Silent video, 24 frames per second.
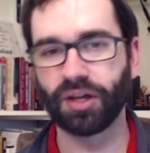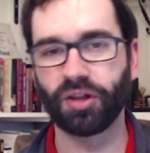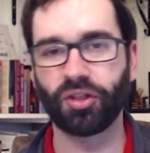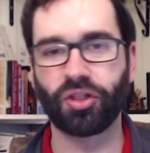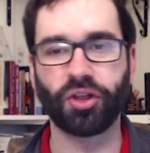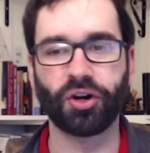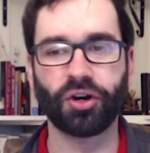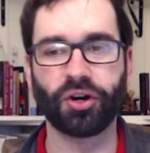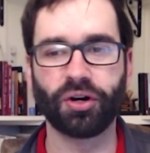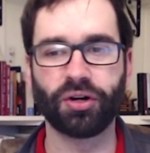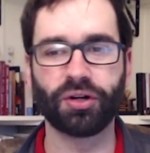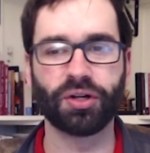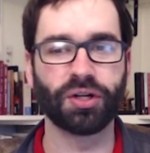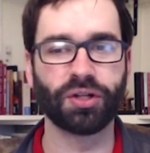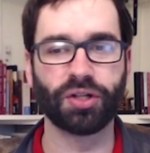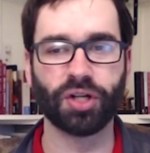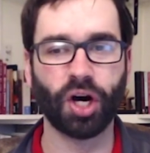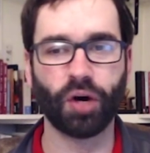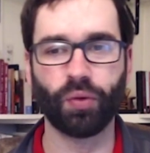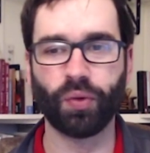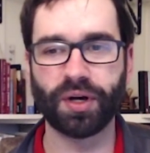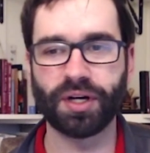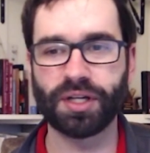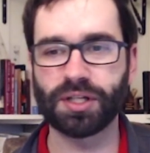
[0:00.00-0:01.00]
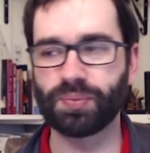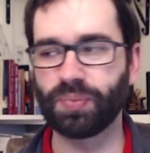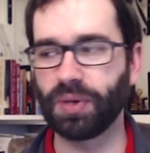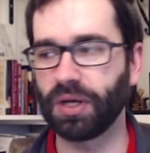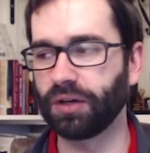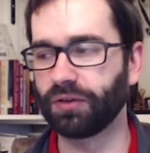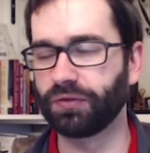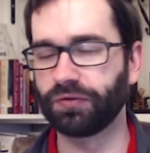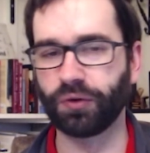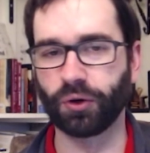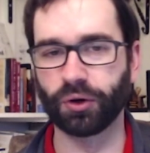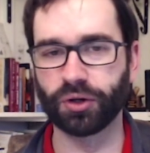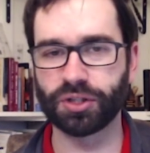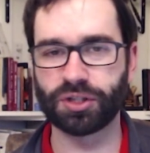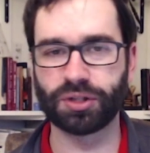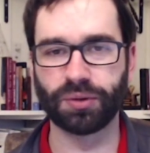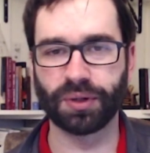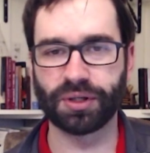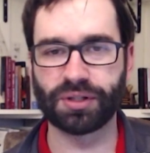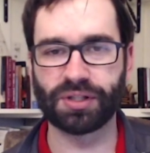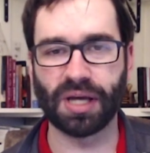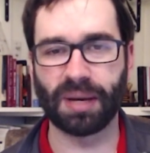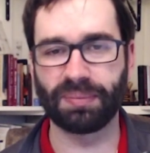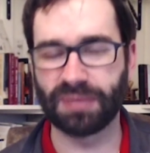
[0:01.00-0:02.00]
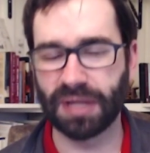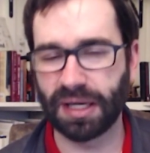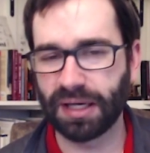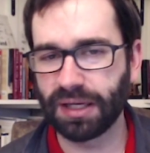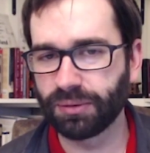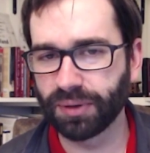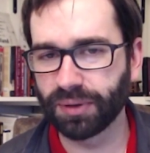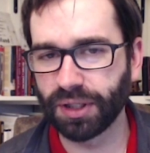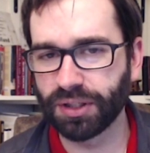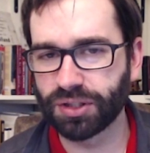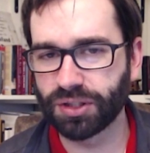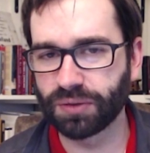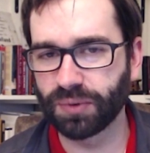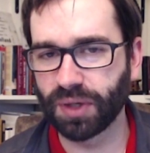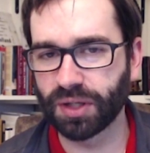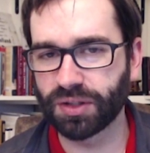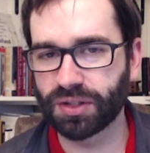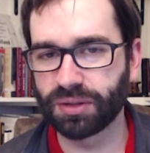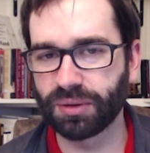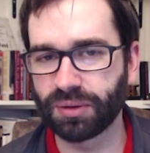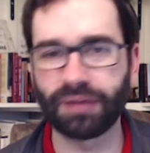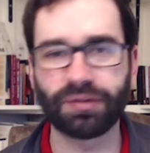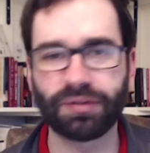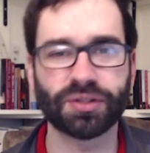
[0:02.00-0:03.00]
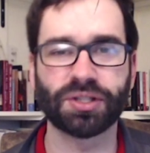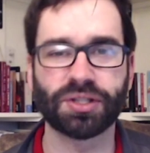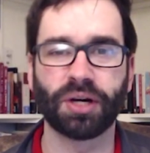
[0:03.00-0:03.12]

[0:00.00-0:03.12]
Third, no one is being forced to accept any religion whatsoever.